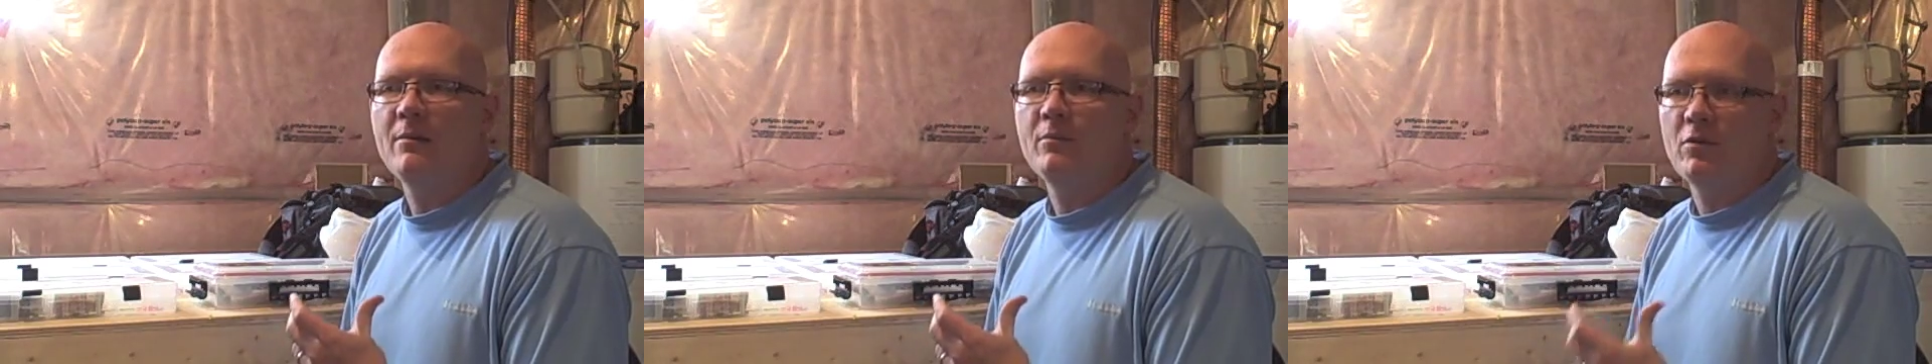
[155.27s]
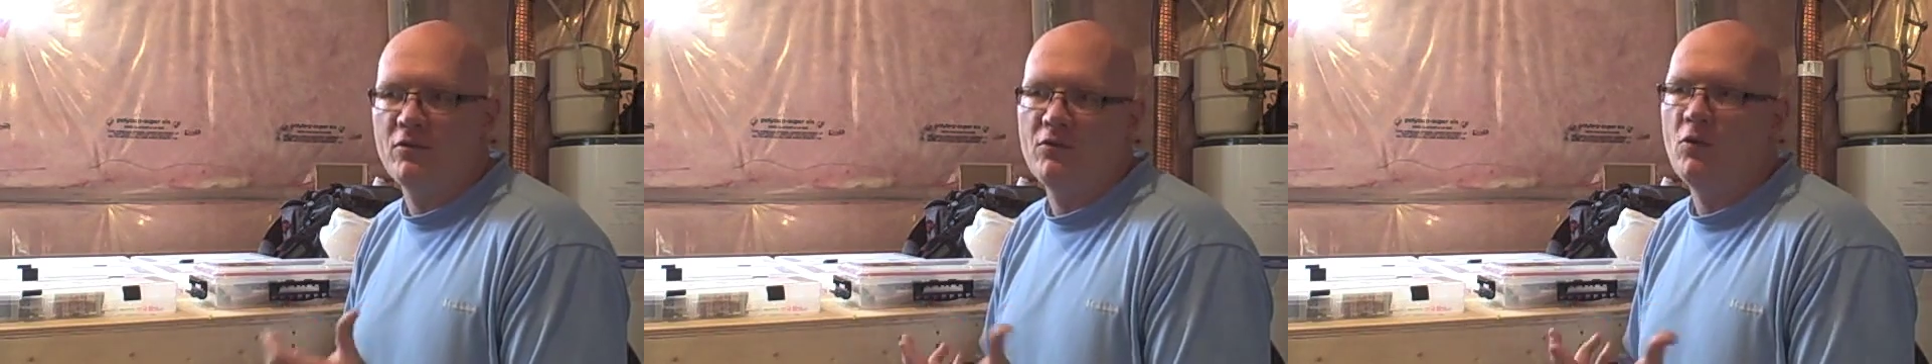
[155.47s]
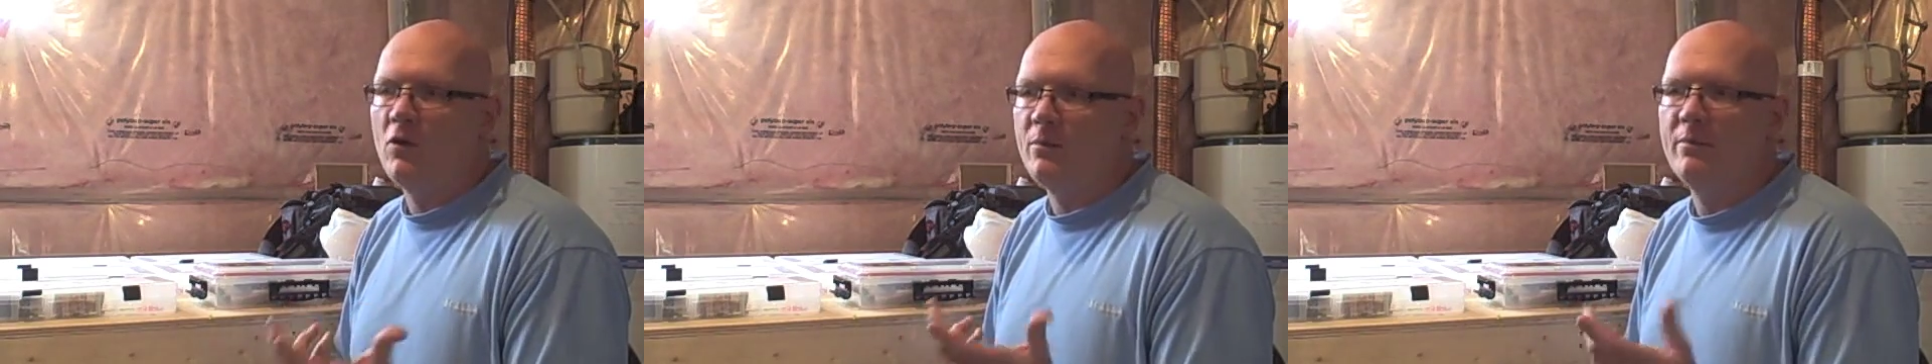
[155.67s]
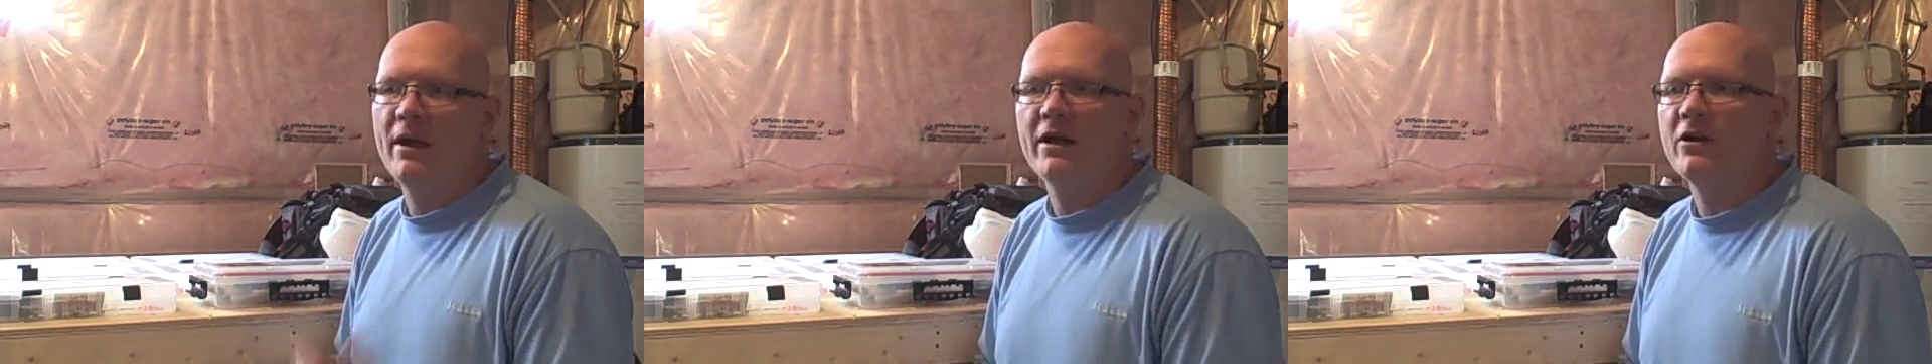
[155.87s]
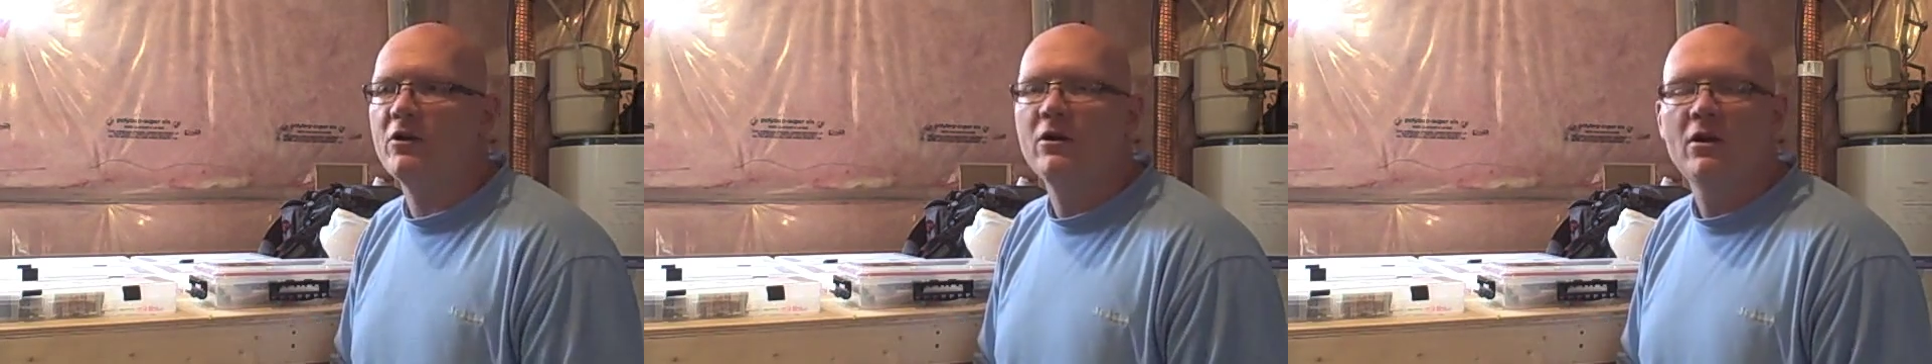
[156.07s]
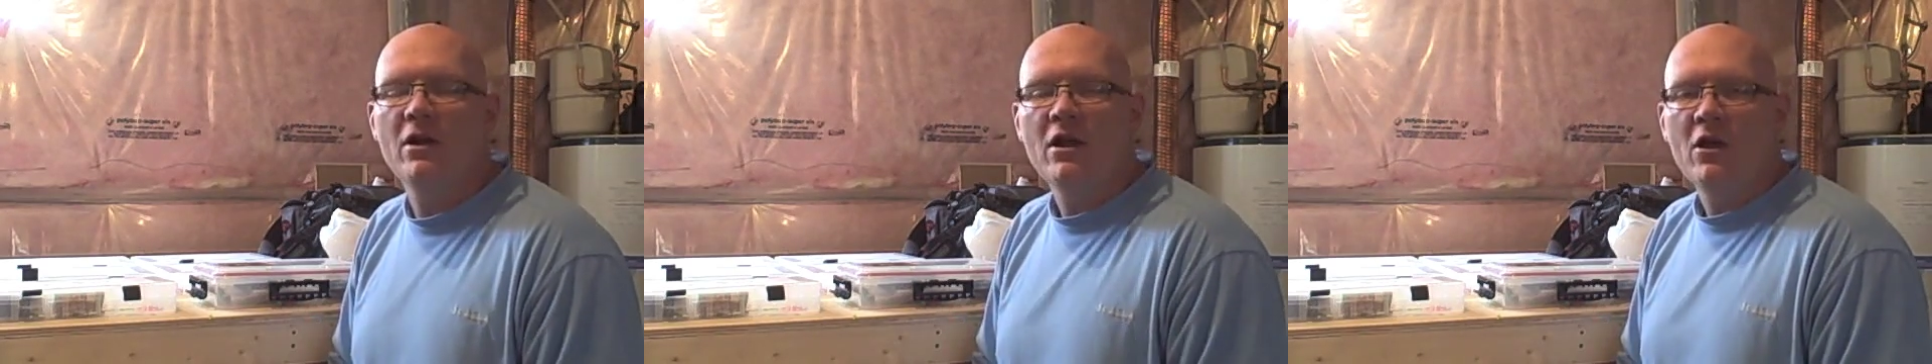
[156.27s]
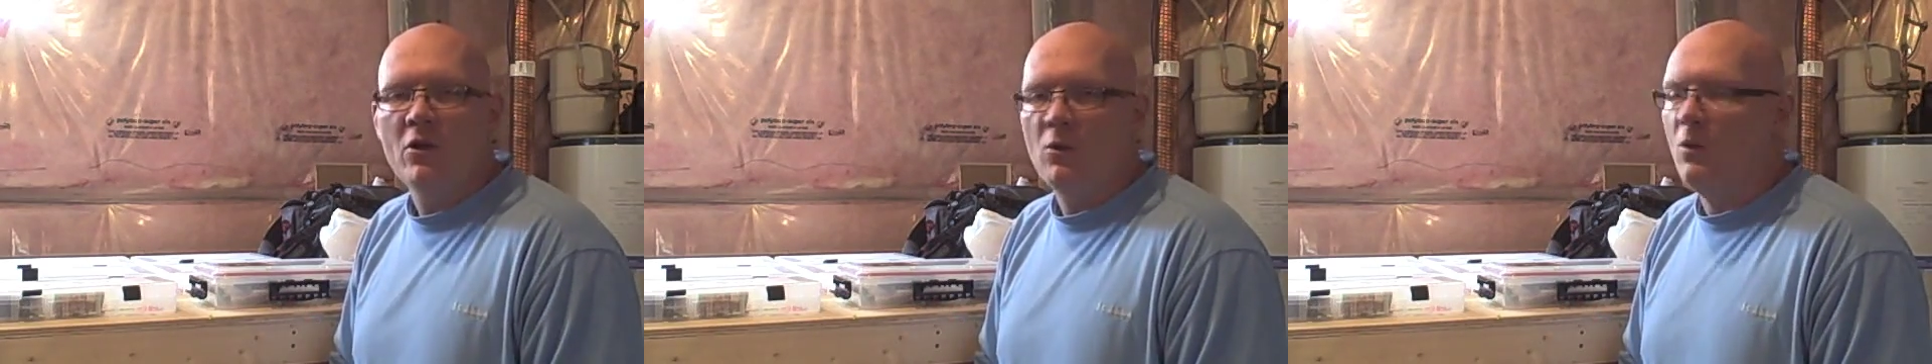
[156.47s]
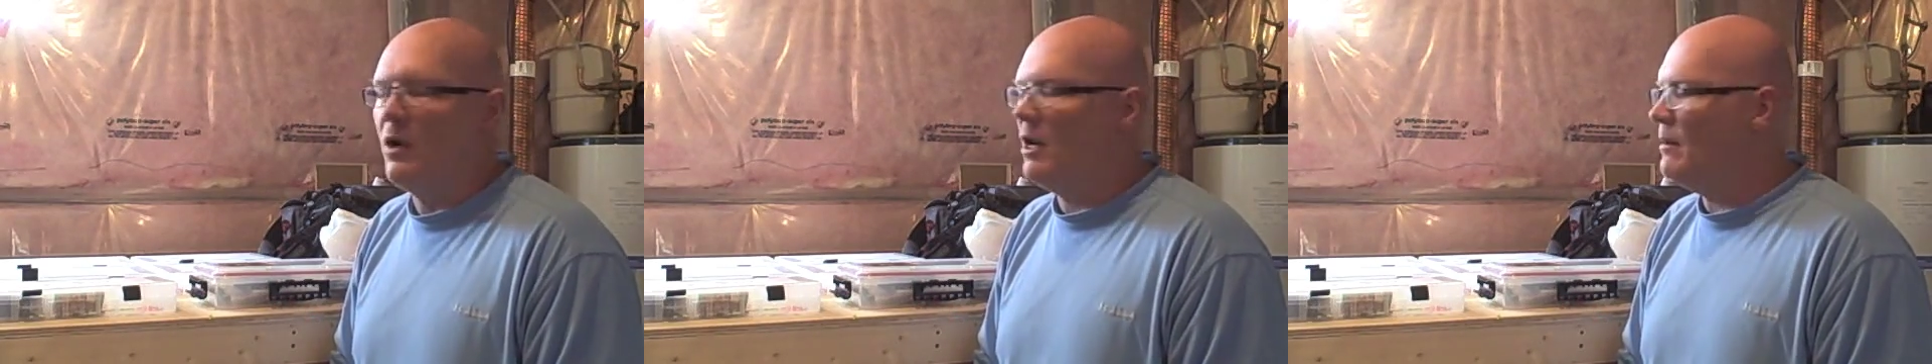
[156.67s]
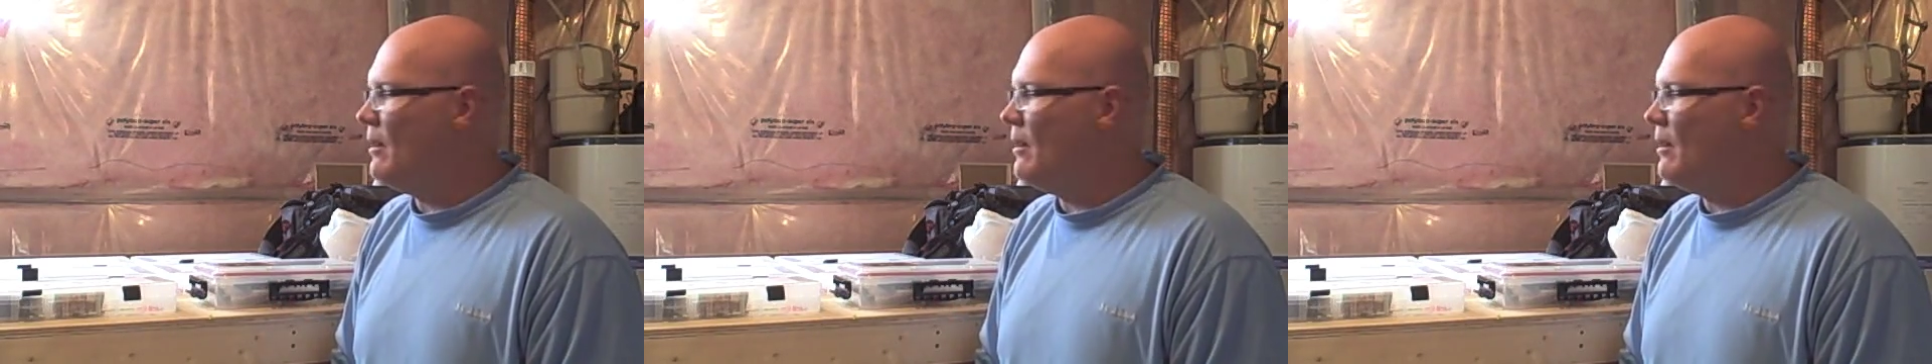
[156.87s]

perform better when